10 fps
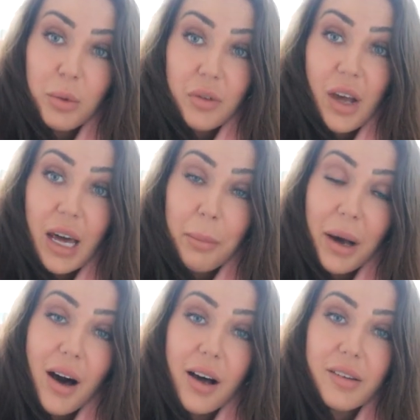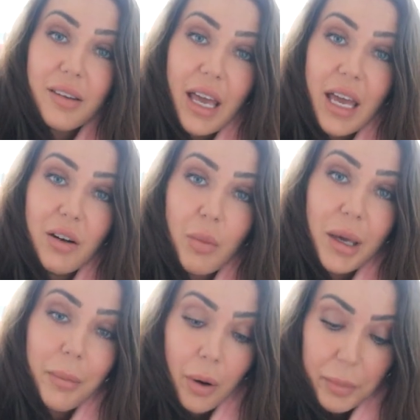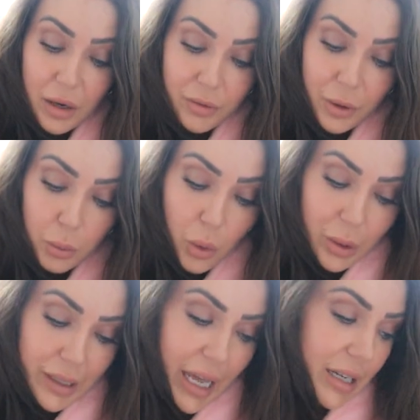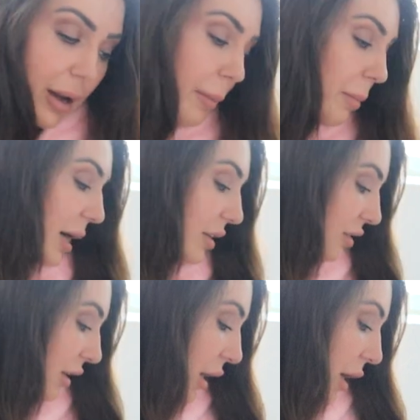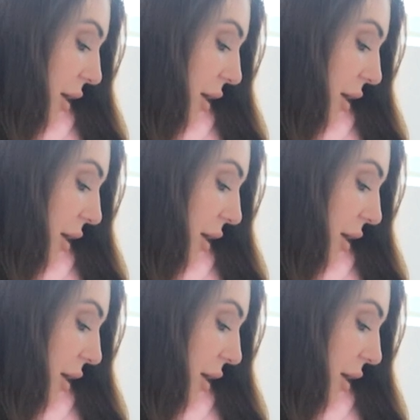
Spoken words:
will just kind of pass and we can pop out for a walk later. But